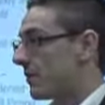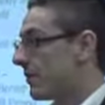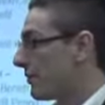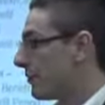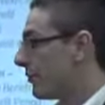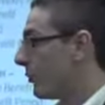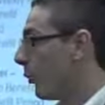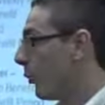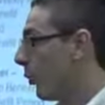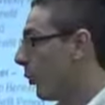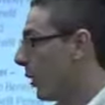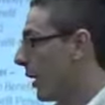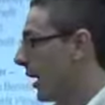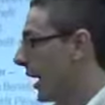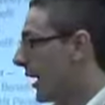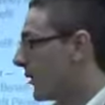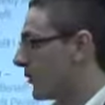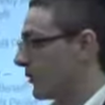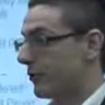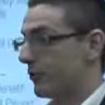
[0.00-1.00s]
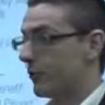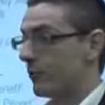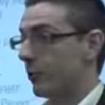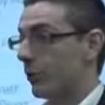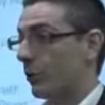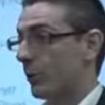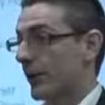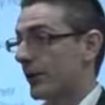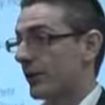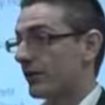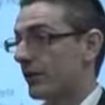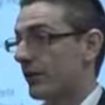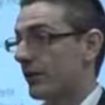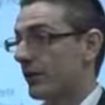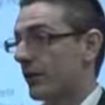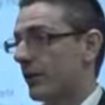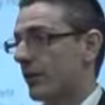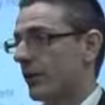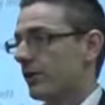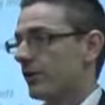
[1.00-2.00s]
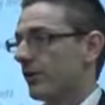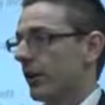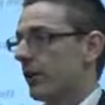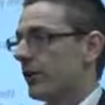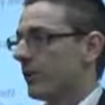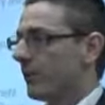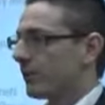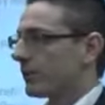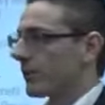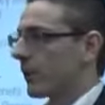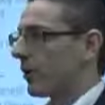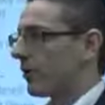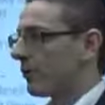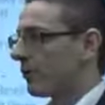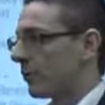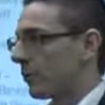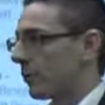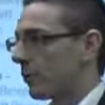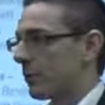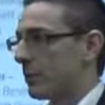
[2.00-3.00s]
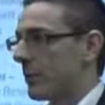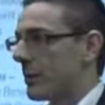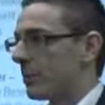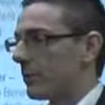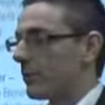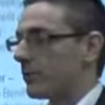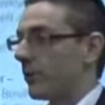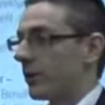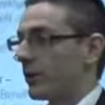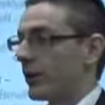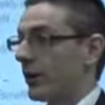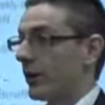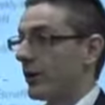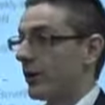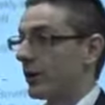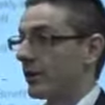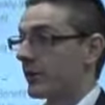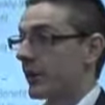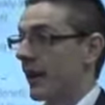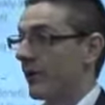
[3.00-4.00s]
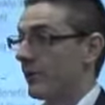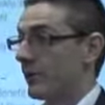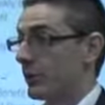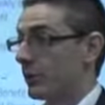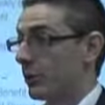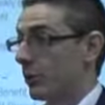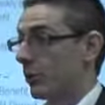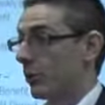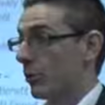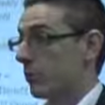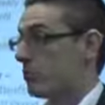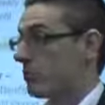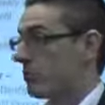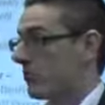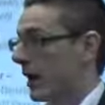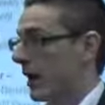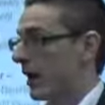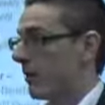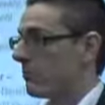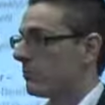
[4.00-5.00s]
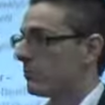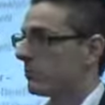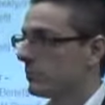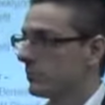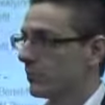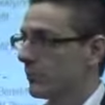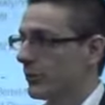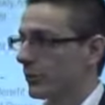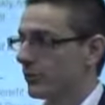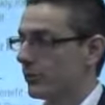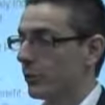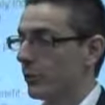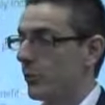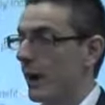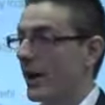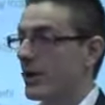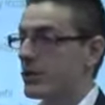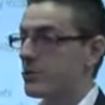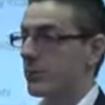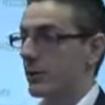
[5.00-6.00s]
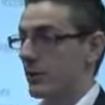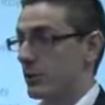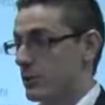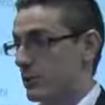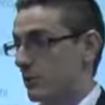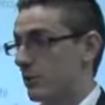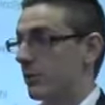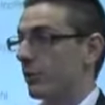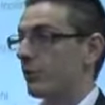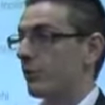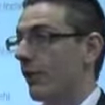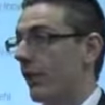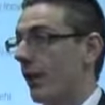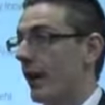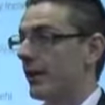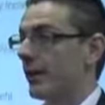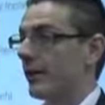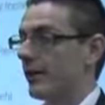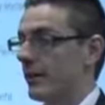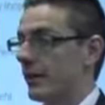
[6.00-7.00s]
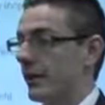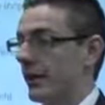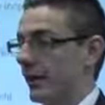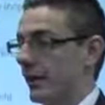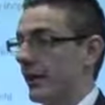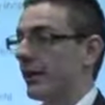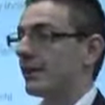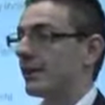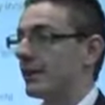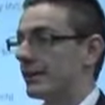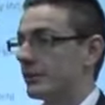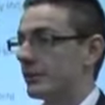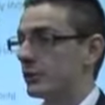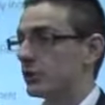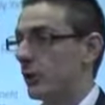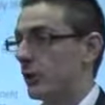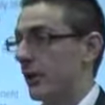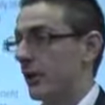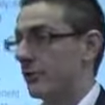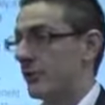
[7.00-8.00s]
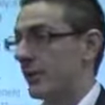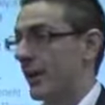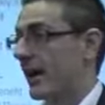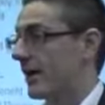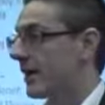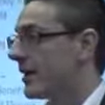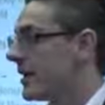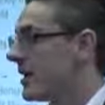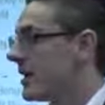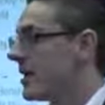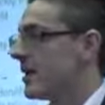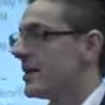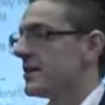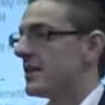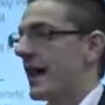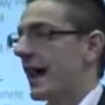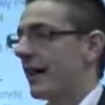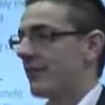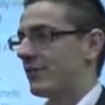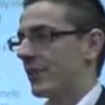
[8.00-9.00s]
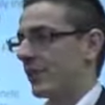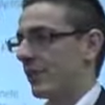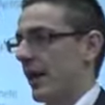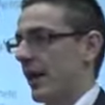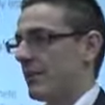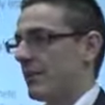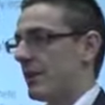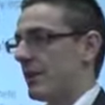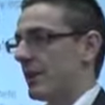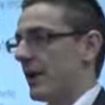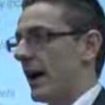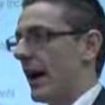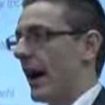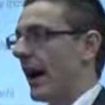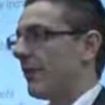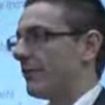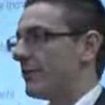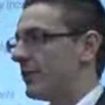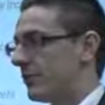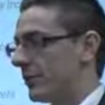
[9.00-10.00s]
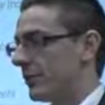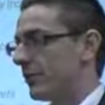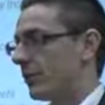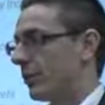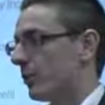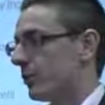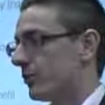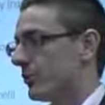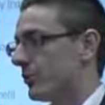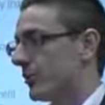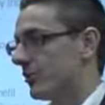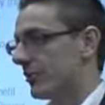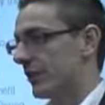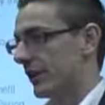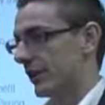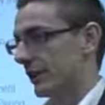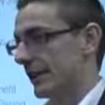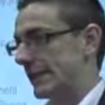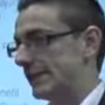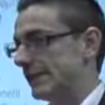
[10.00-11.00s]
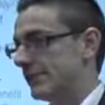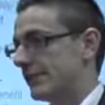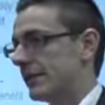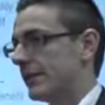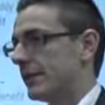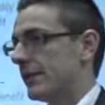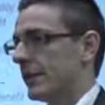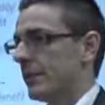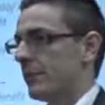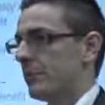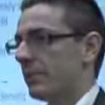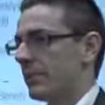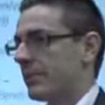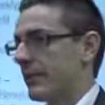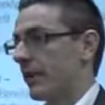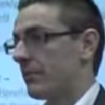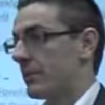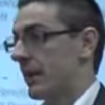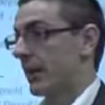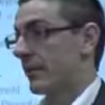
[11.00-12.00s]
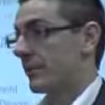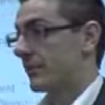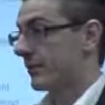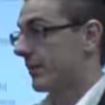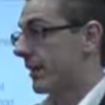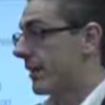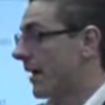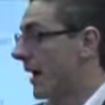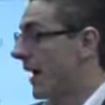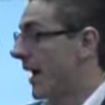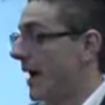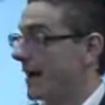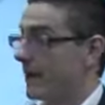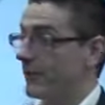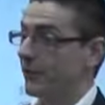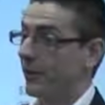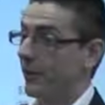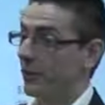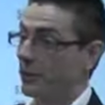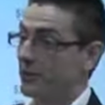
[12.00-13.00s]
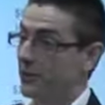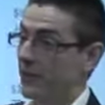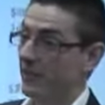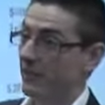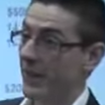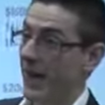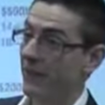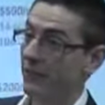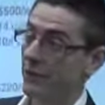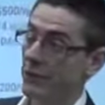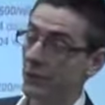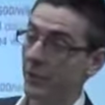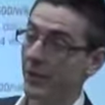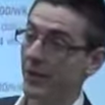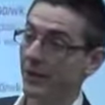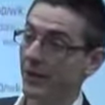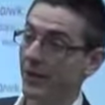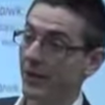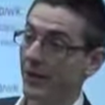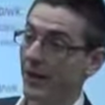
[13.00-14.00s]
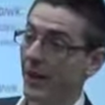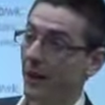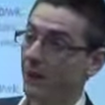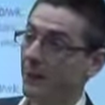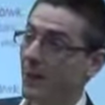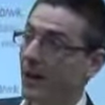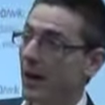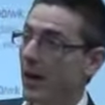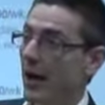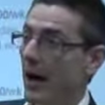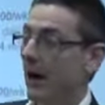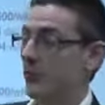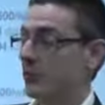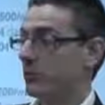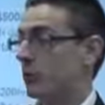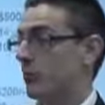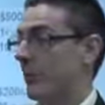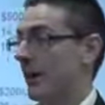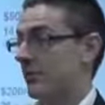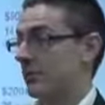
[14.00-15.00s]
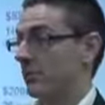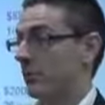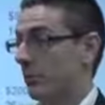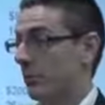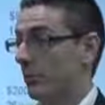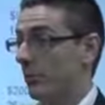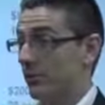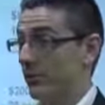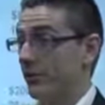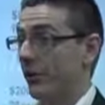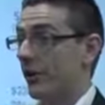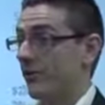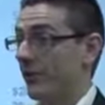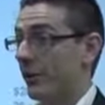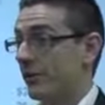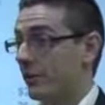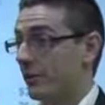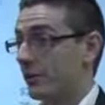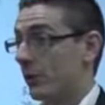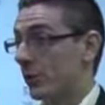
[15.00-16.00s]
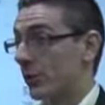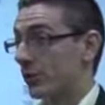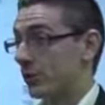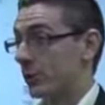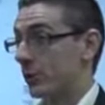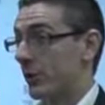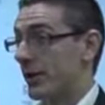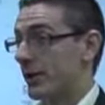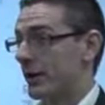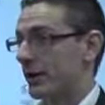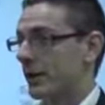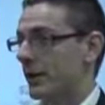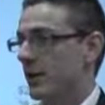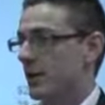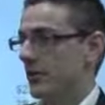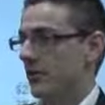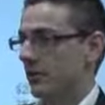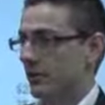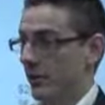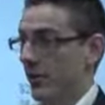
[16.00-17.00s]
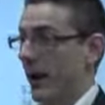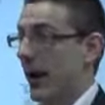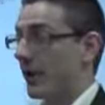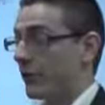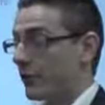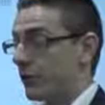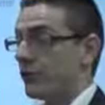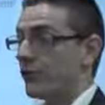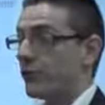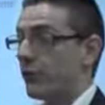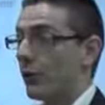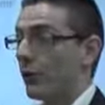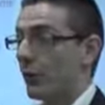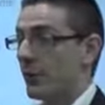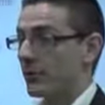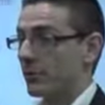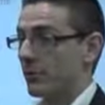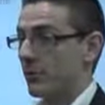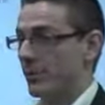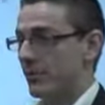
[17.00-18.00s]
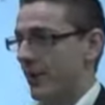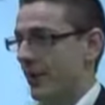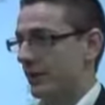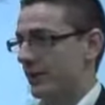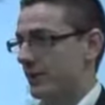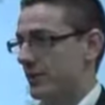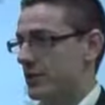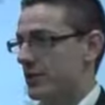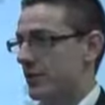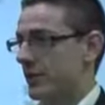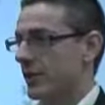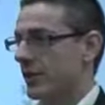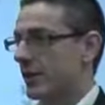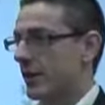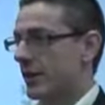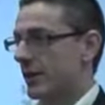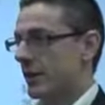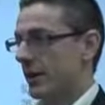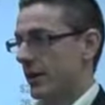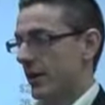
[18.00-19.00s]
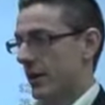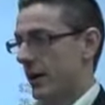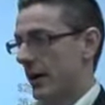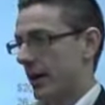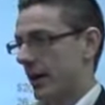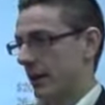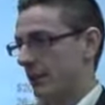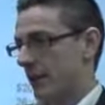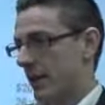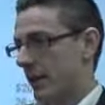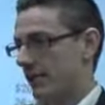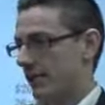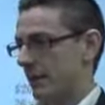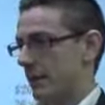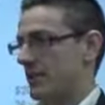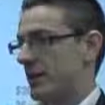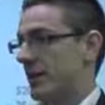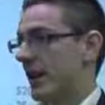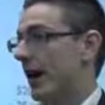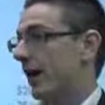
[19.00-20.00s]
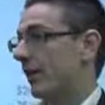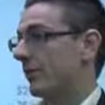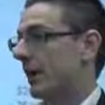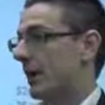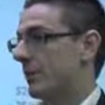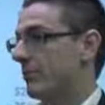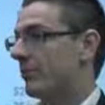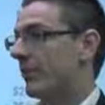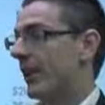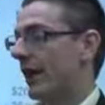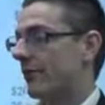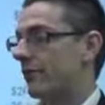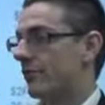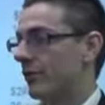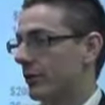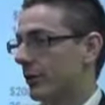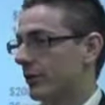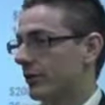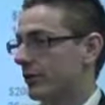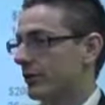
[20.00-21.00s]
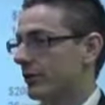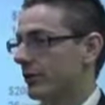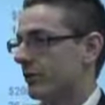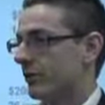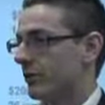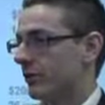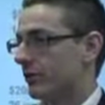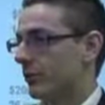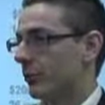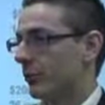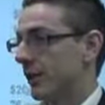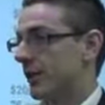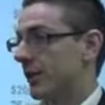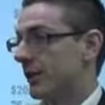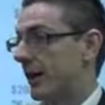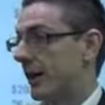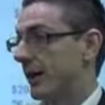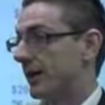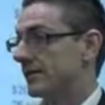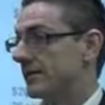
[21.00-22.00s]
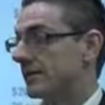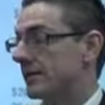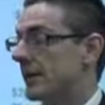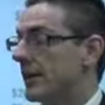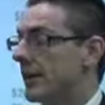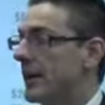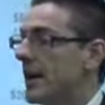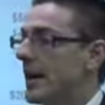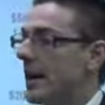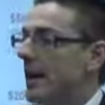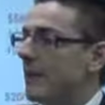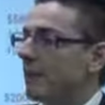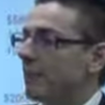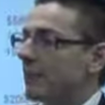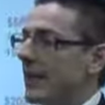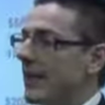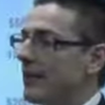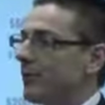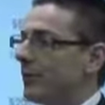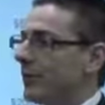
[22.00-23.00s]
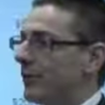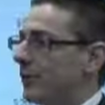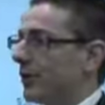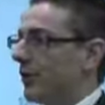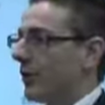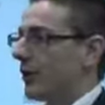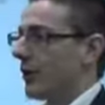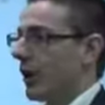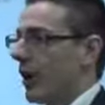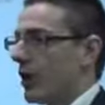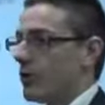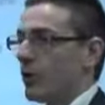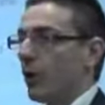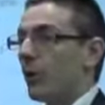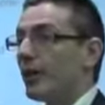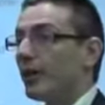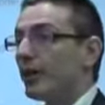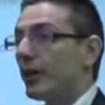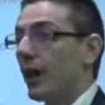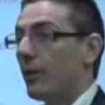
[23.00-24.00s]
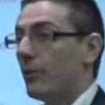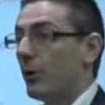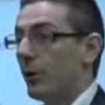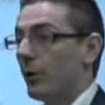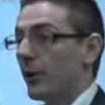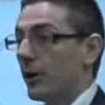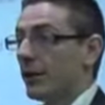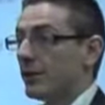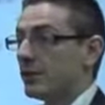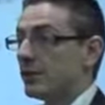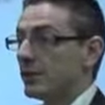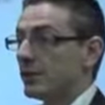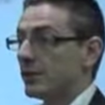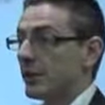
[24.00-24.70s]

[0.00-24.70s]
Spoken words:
for 104 weeks. So for a lot of people, it's not going to cover your full wage, but it should provide at least a top up to that. You have to claim it after you've exhausted your sick leave. But yeah, it's 85% of your average weekly income, up to a maximum of $500 a week for 104 weeks from the date of injury, except you can't claim for that first 14 days. If you're a non-income earner,